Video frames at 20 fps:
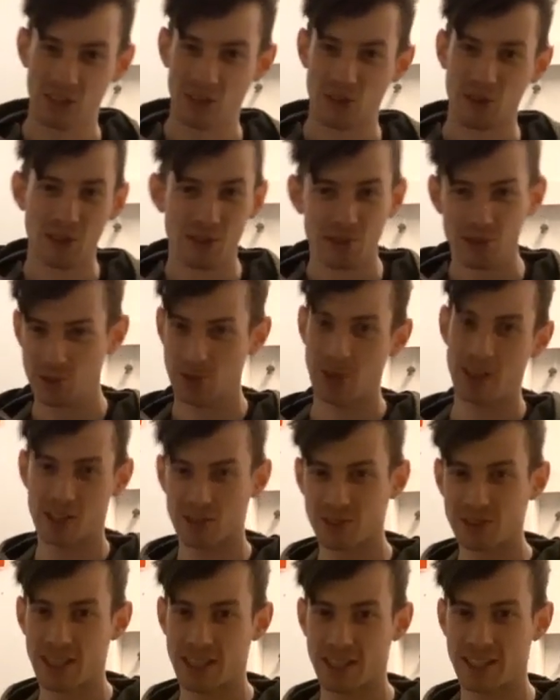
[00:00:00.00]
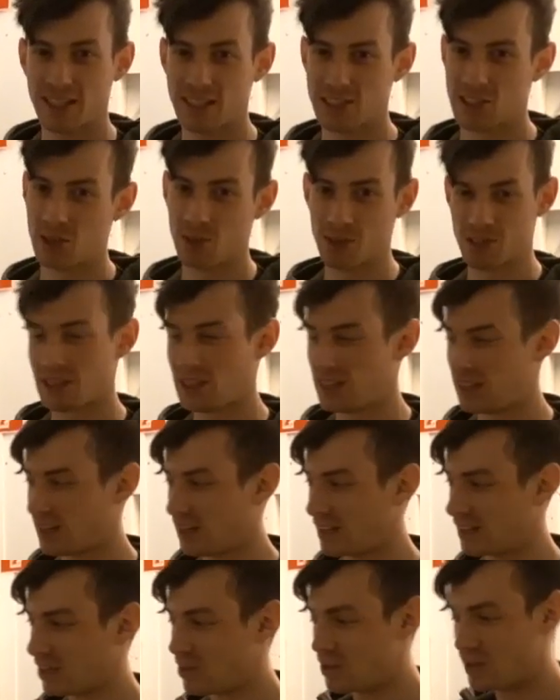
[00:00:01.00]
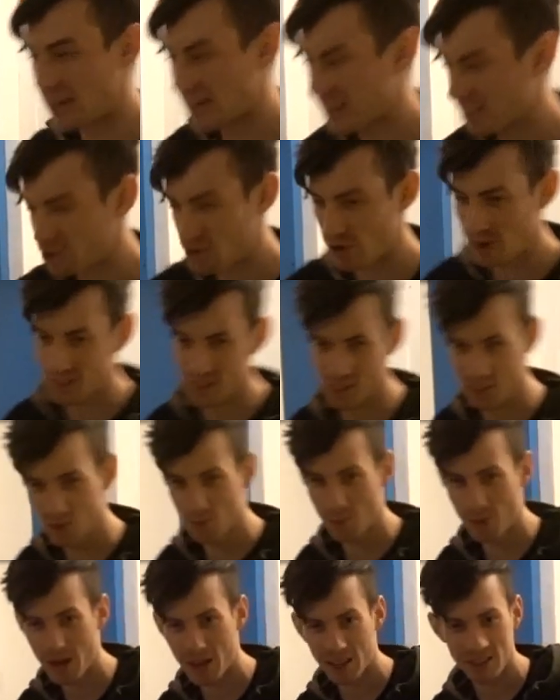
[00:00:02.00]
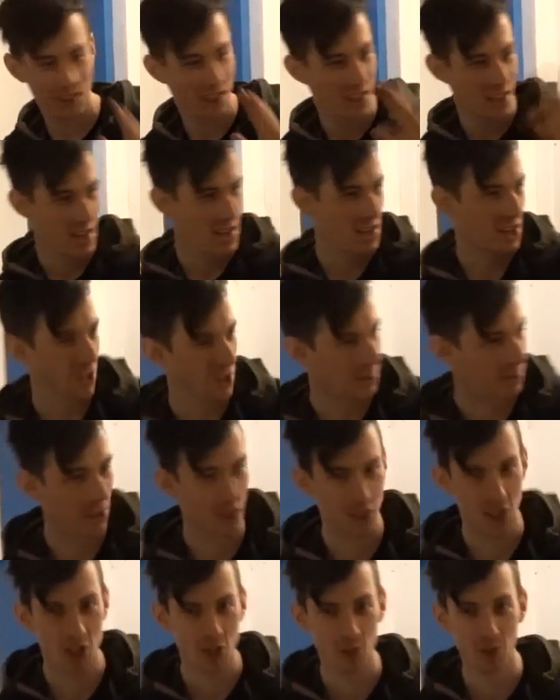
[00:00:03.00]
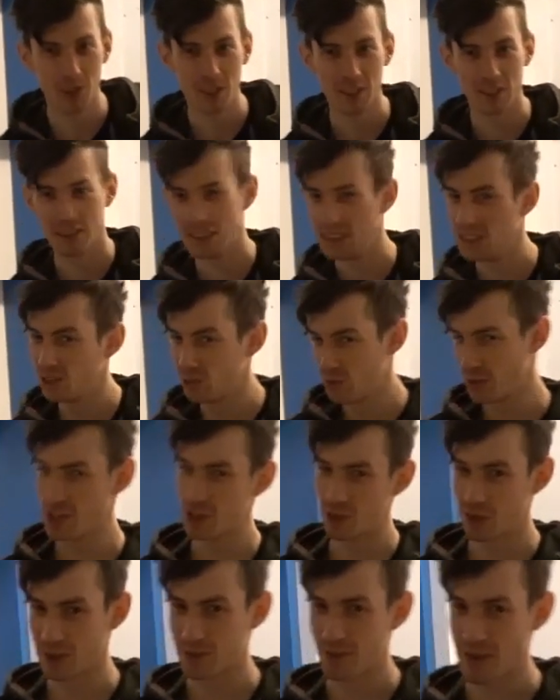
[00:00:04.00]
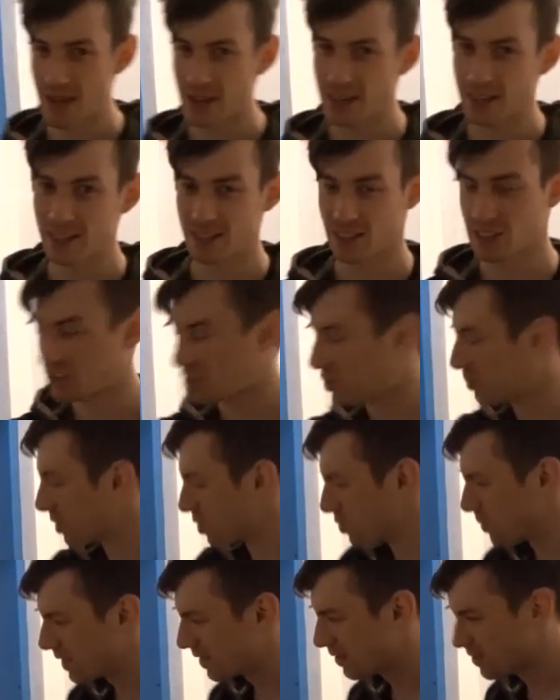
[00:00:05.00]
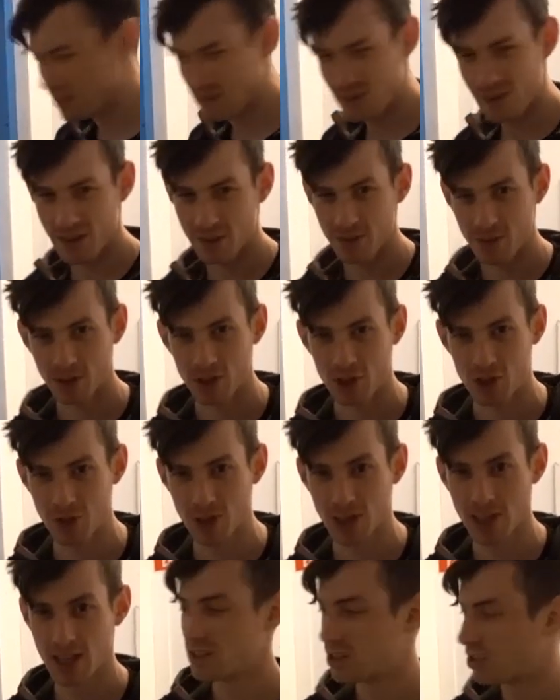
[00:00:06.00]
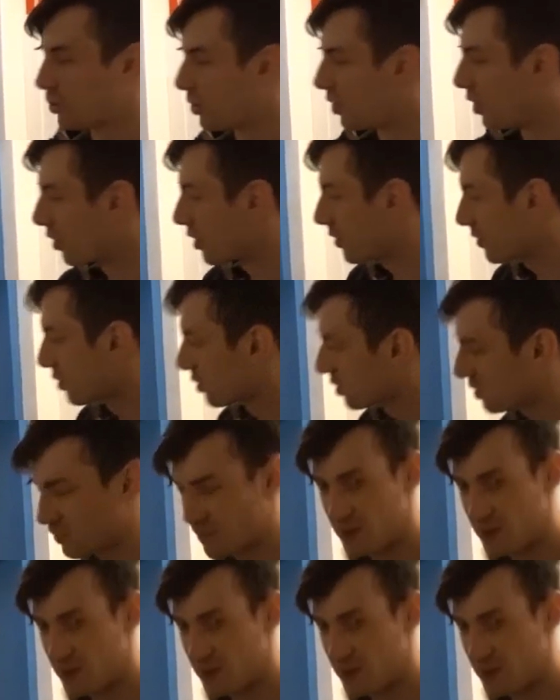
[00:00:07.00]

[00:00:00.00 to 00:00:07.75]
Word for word: know, if you do airsoft teching, it's always kind of like, okay, I tried this new part, and I'm gonna shoot it. Is it really shooting better? There's so much wind going on, I'm not sure. So none of those